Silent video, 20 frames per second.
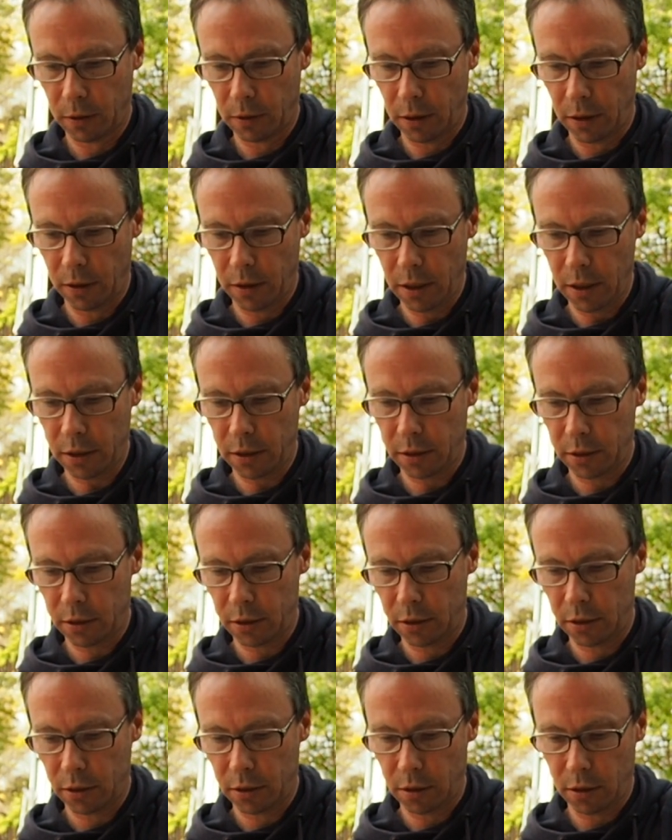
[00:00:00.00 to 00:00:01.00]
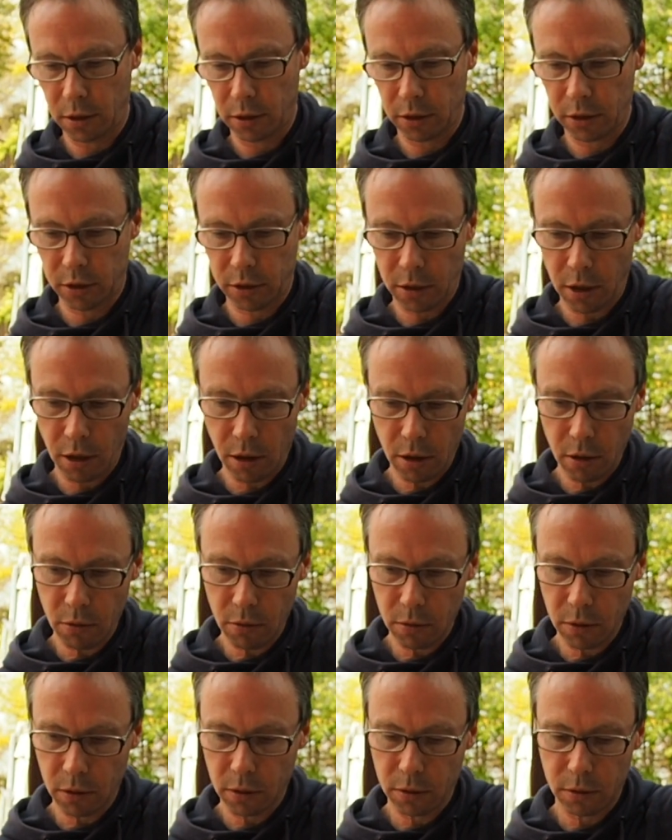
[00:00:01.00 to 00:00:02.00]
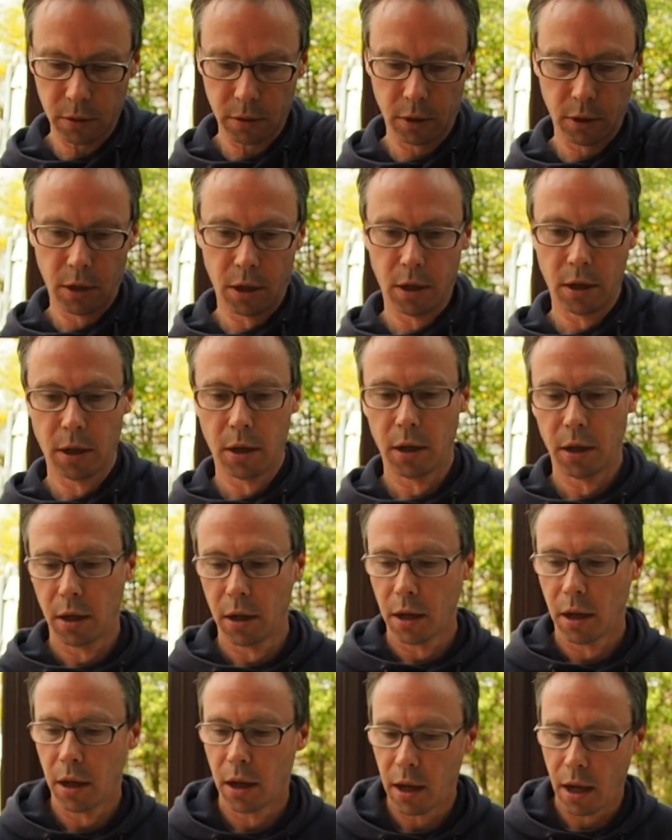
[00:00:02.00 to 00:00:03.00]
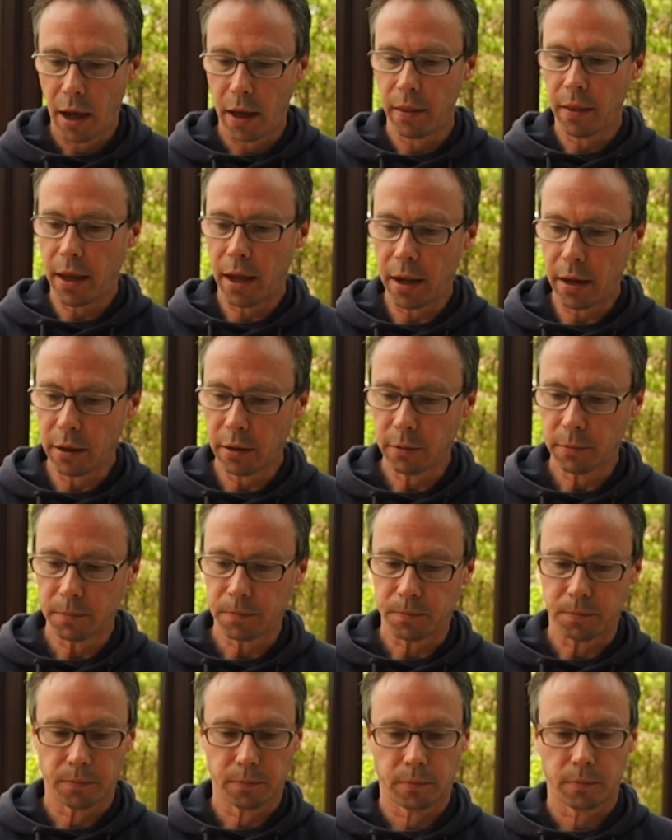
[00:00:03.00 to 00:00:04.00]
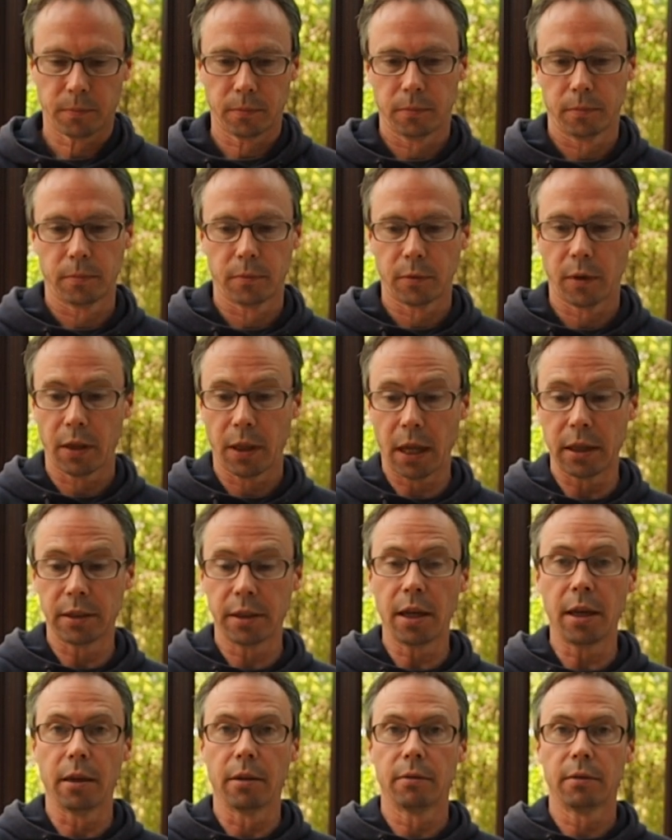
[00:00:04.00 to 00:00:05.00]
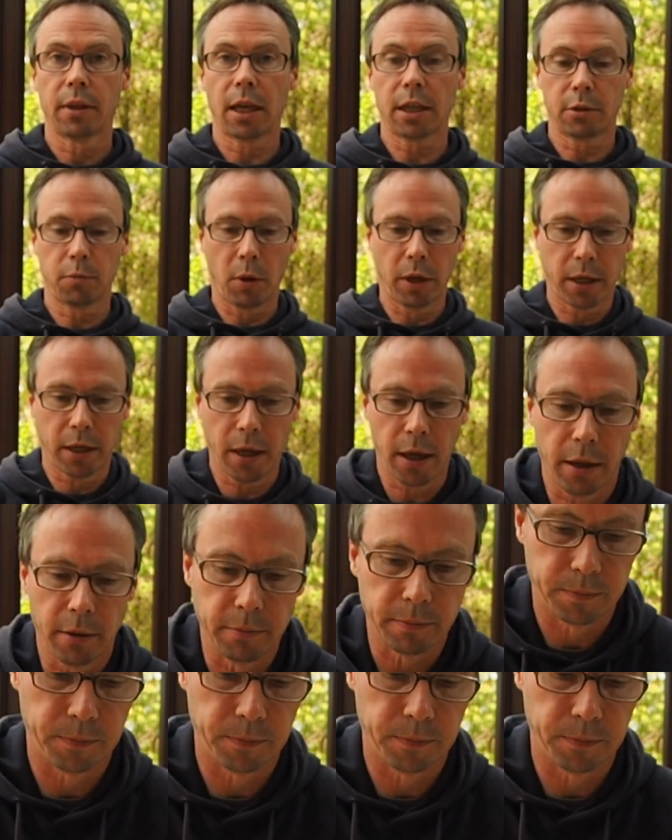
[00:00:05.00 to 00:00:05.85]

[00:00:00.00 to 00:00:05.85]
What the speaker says: like this, like so, and then that's it, that's my kit.